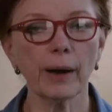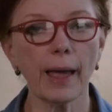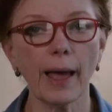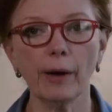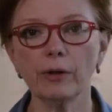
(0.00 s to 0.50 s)

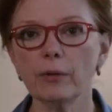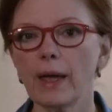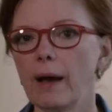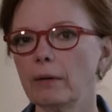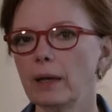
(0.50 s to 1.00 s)
how you
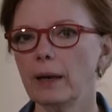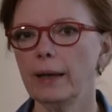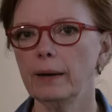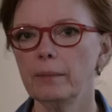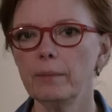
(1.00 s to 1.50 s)

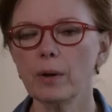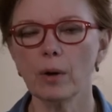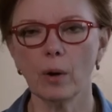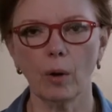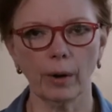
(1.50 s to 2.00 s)
calculate them,
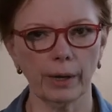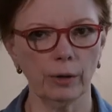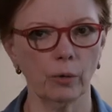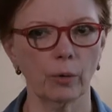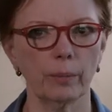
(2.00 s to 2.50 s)
are
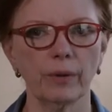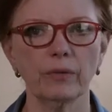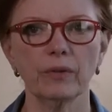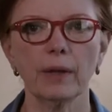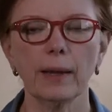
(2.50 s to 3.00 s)

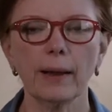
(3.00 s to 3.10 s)
enormous.